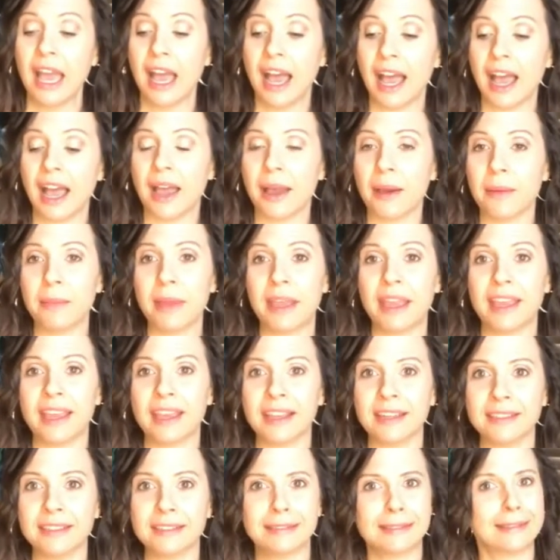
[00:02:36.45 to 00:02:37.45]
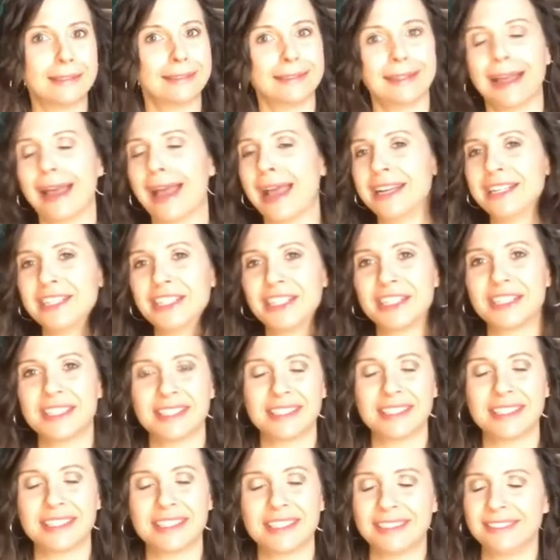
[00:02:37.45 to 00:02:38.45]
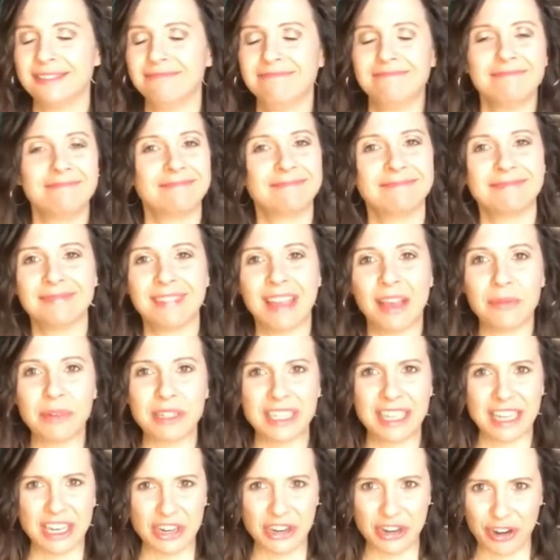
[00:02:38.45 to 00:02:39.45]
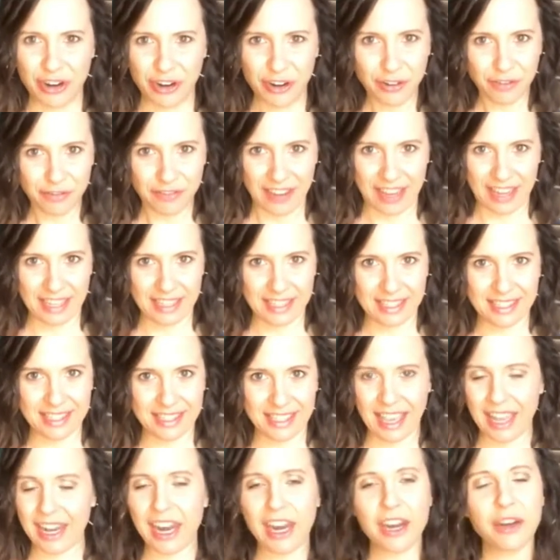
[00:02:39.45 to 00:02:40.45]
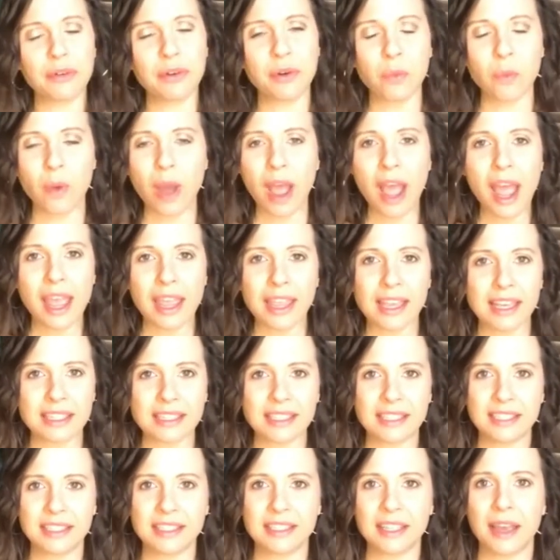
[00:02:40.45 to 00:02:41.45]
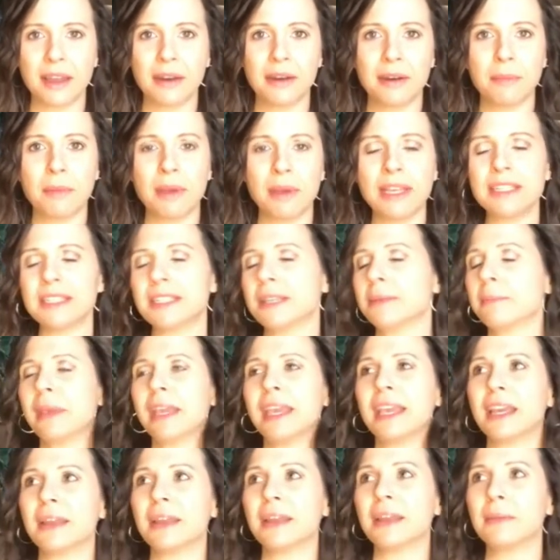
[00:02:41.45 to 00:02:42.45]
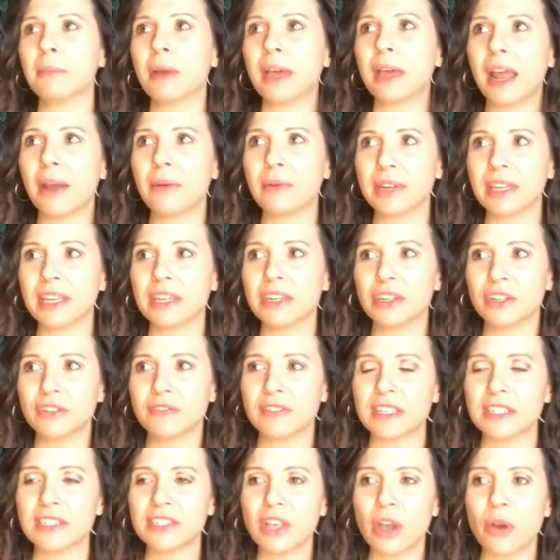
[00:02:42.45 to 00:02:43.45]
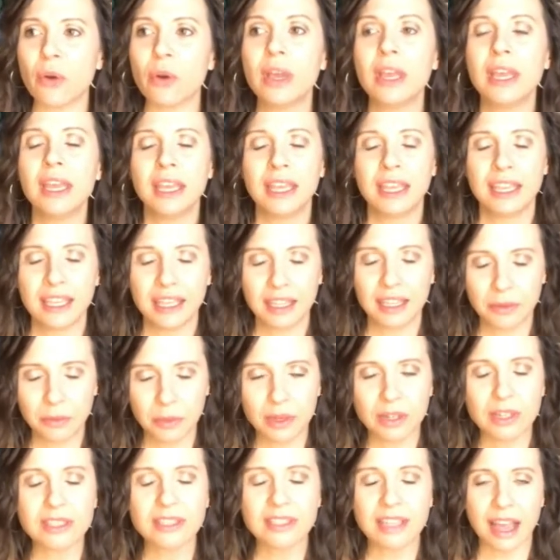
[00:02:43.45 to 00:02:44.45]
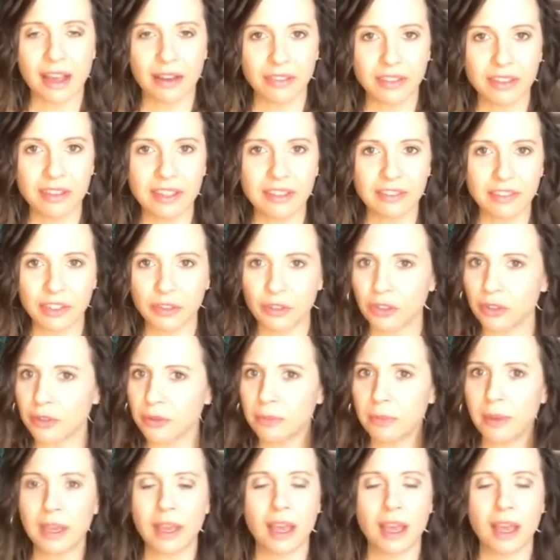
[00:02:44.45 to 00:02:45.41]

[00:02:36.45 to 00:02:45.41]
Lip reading: And I would get nervous, and I don't know why, because he's an amazing man, but I would get nervous. So he works out in the living room.